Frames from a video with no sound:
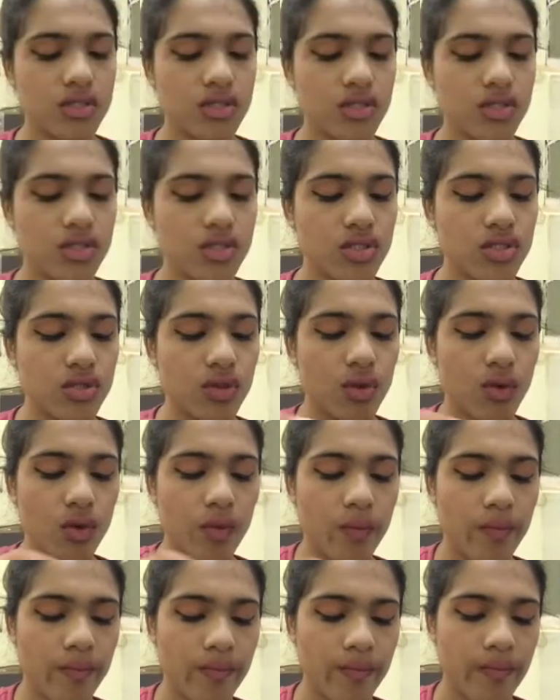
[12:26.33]
So
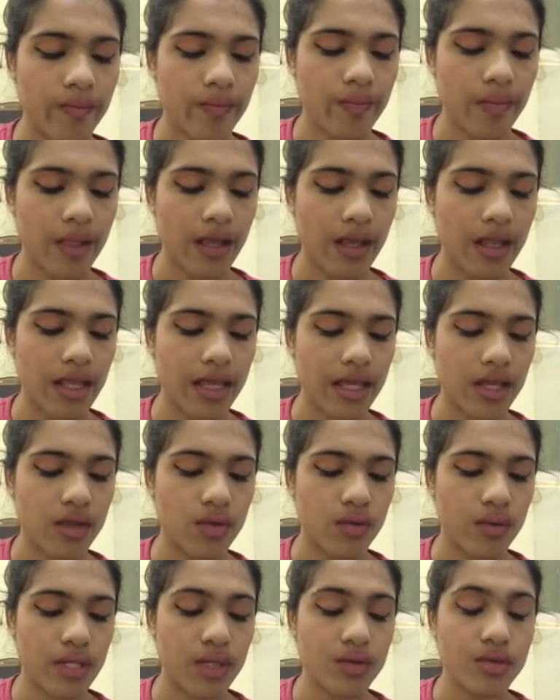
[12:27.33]
like, you
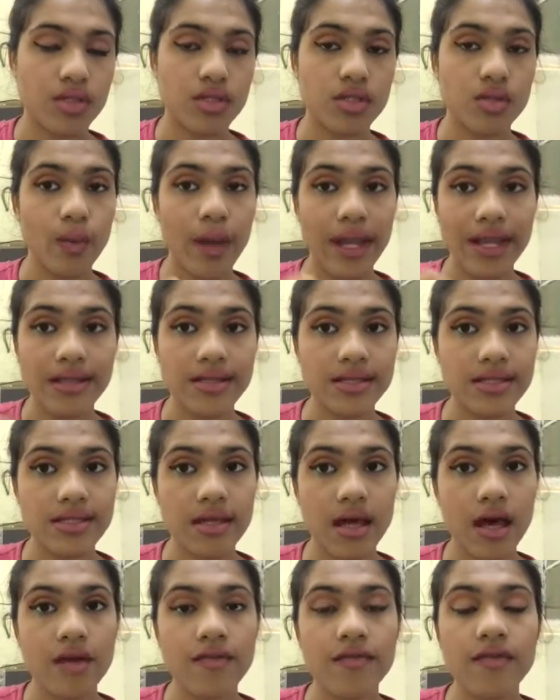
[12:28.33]
know, when you sweat and
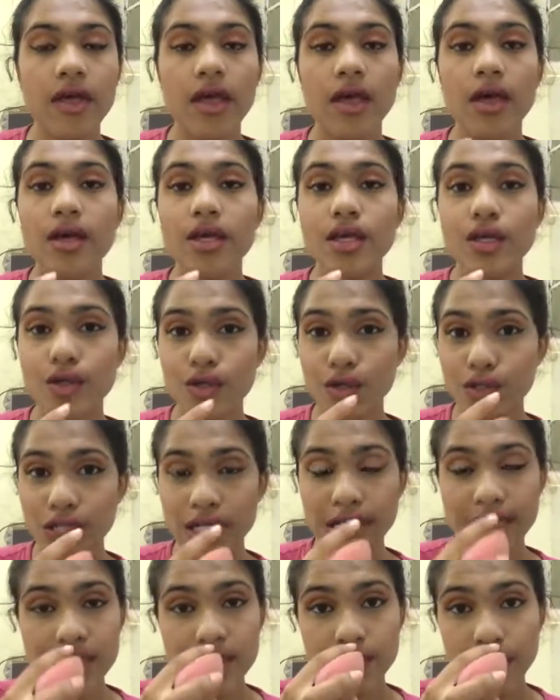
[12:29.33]
stuff, you
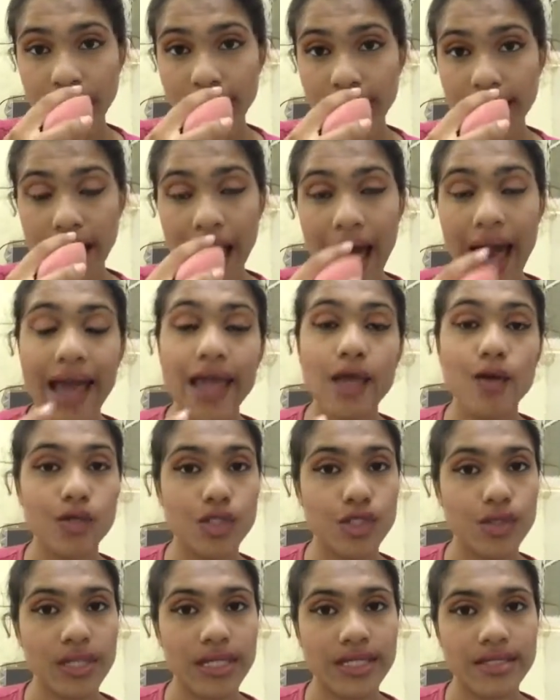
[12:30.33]
usually sweat. I
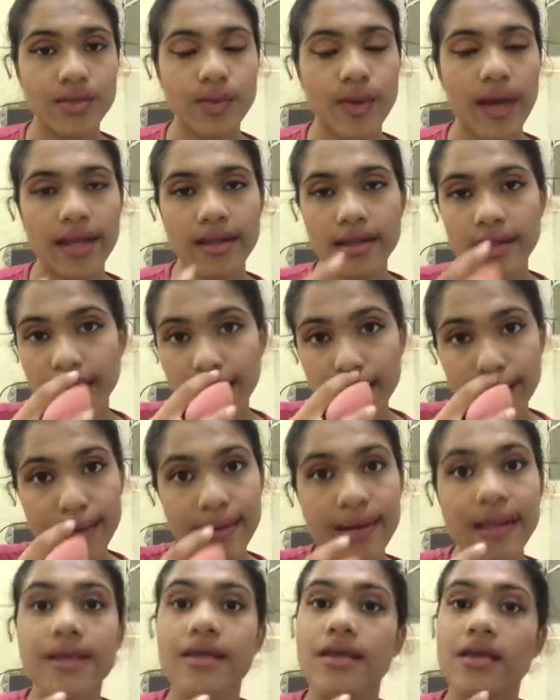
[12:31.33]
usually sweat here
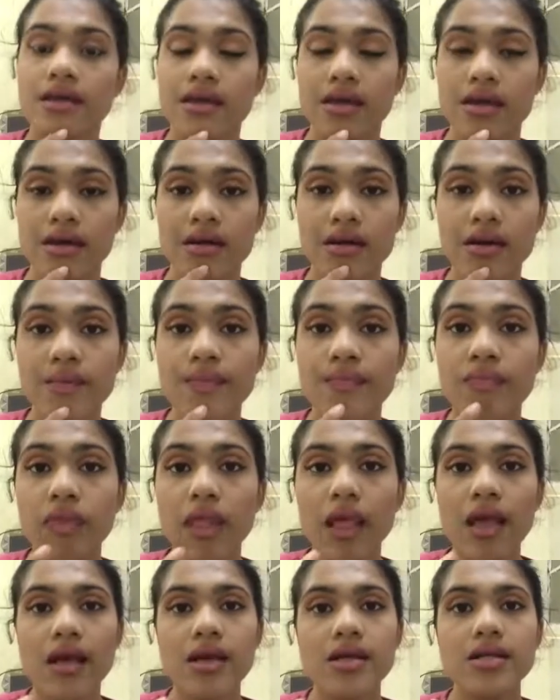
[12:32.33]
and here.
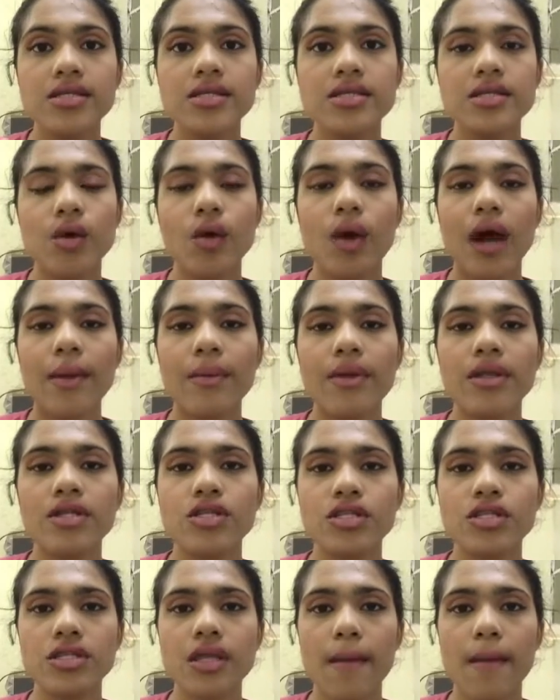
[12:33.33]
So I'm going to
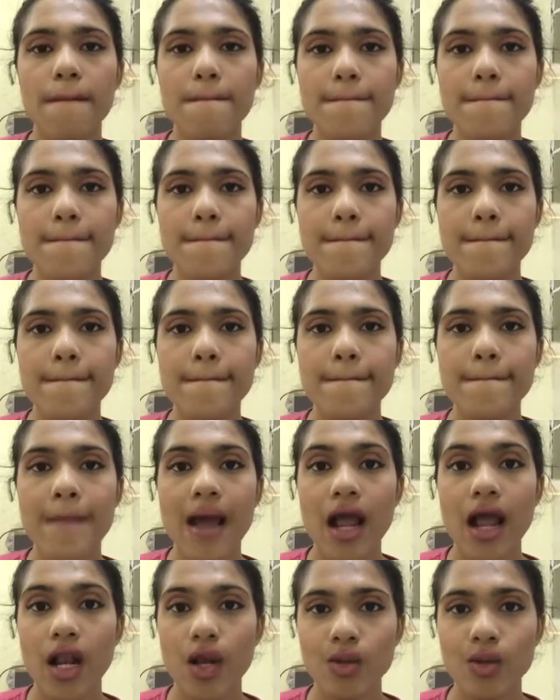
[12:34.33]
just
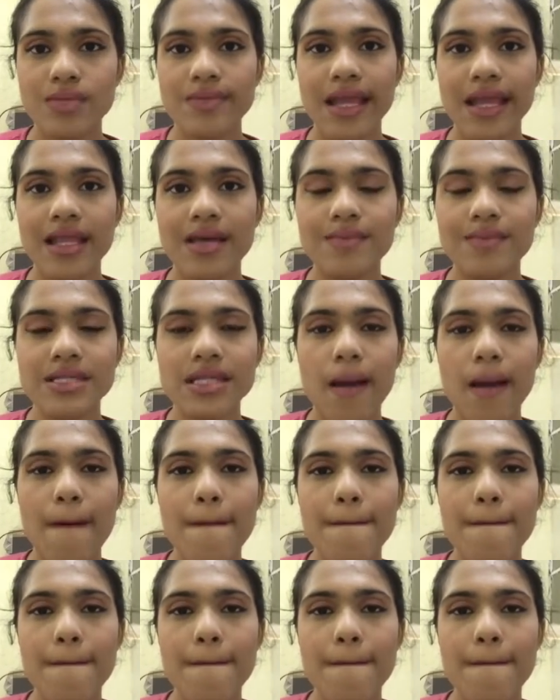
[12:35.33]
close my lips